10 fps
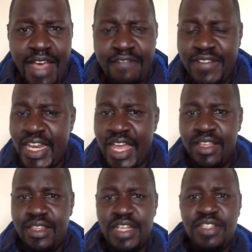Villa.
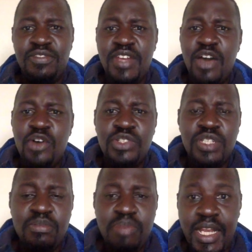That is Villa
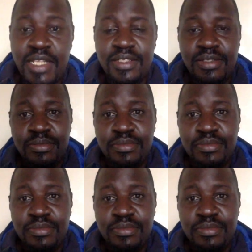hosting Palace.